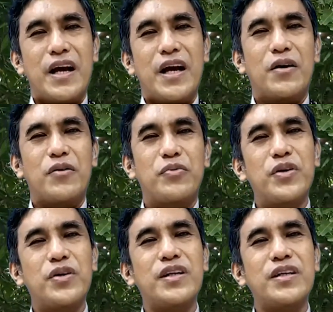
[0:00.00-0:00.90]
and
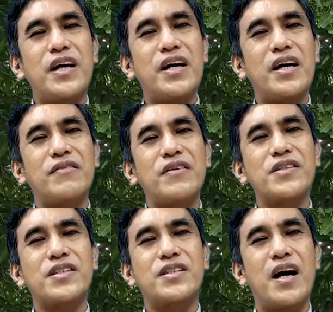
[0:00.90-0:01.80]
we'll
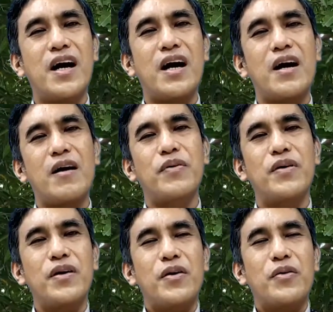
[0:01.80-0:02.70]
never stop.
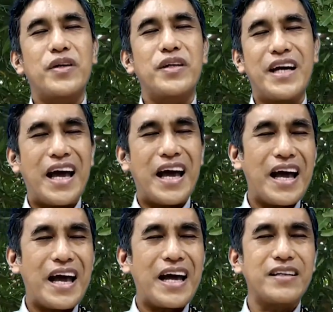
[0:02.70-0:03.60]
We
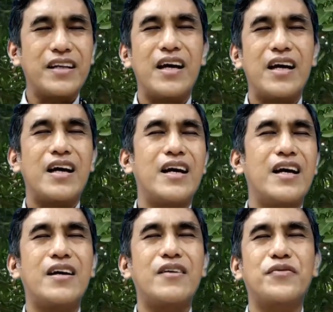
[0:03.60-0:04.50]
can't
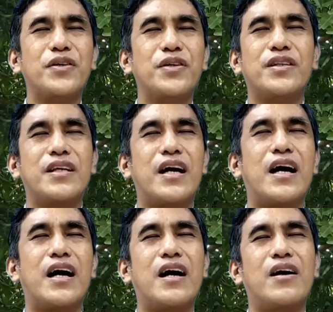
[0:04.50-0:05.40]
live
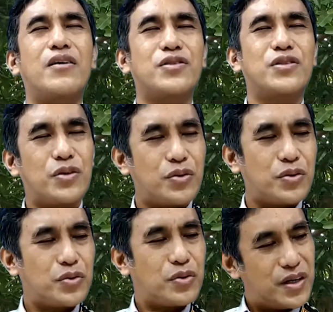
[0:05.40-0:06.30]
without you,